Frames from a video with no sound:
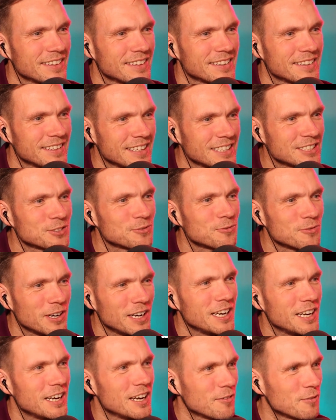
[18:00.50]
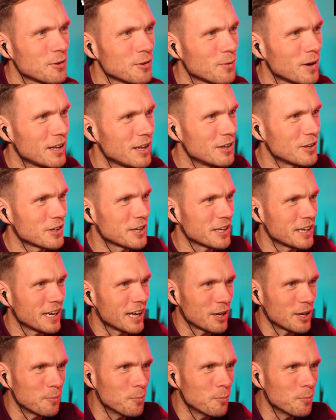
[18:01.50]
That's a really lovely way of looking at it.